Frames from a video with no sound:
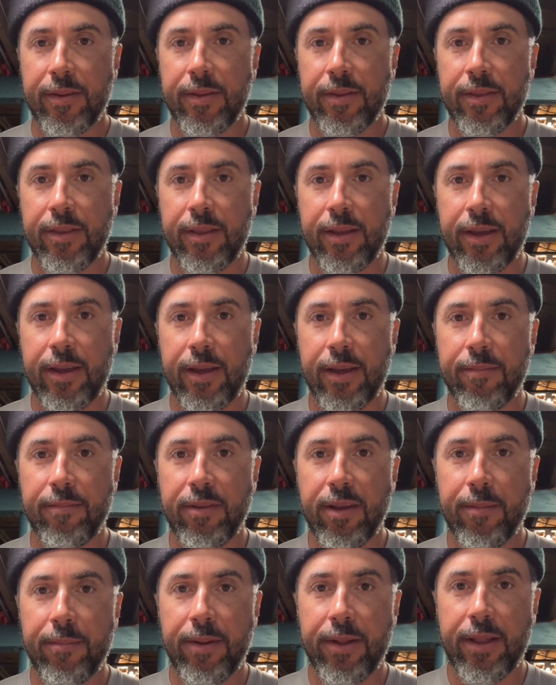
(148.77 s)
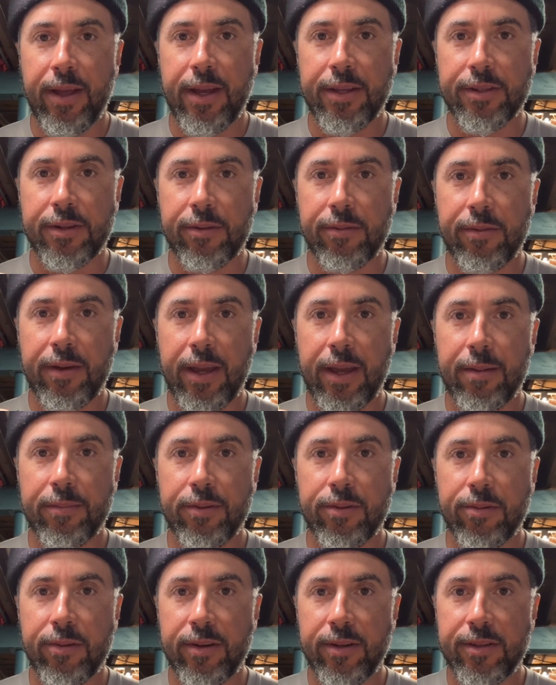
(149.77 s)
The dumbbell eyes are way up
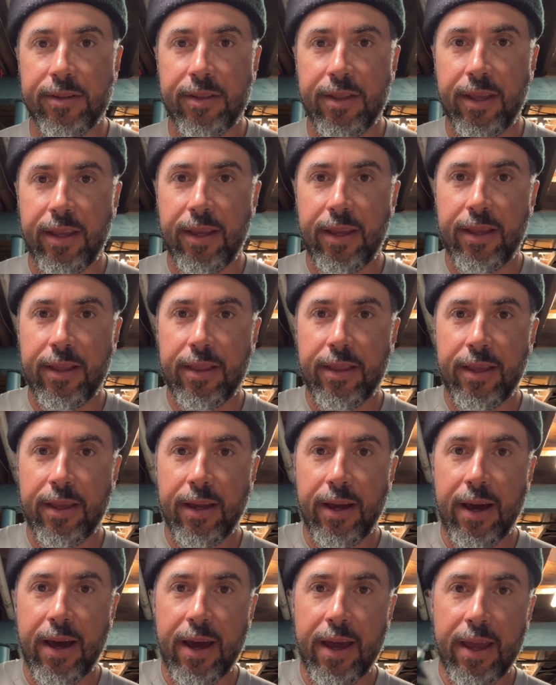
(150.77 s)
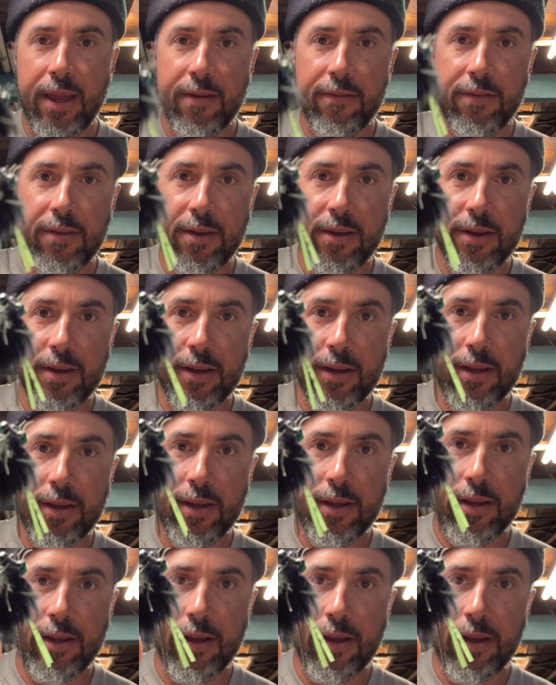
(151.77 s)
towards the eye of the hook,